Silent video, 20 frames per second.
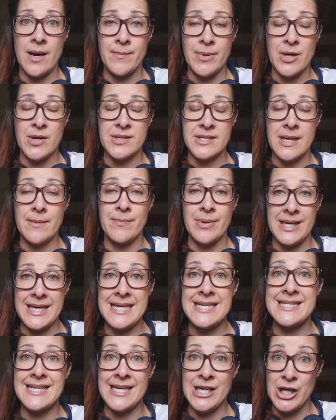because I'm
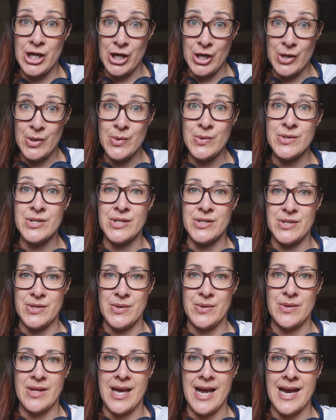pleasing you to
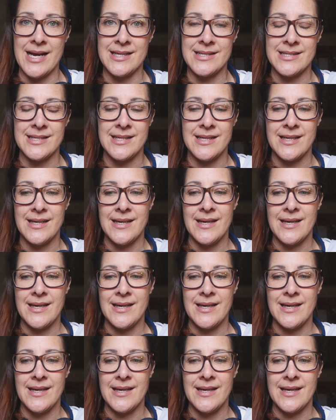do that?